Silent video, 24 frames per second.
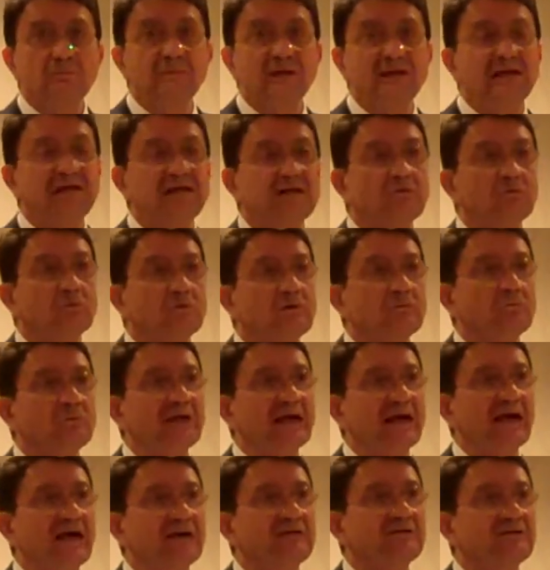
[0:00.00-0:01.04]
million will
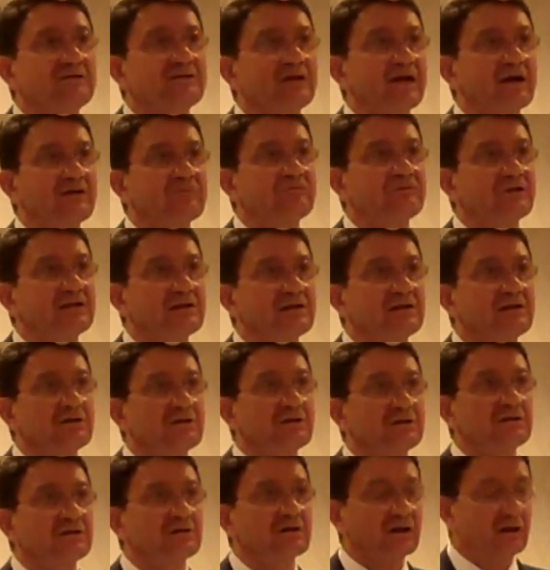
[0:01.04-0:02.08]
be added every year
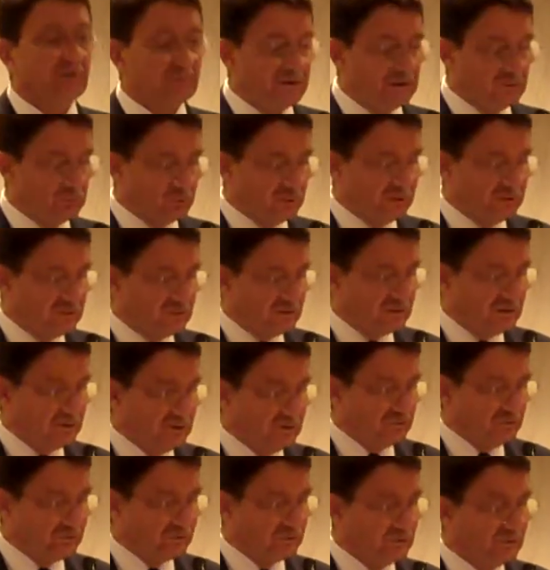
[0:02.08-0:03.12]
in the coming 20
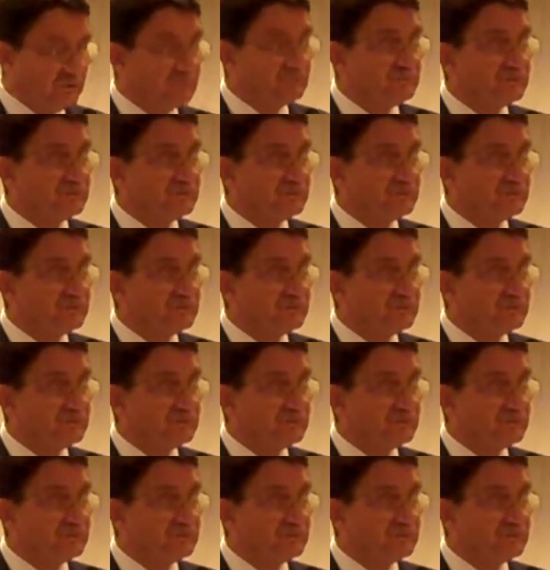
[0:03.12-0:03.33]
years,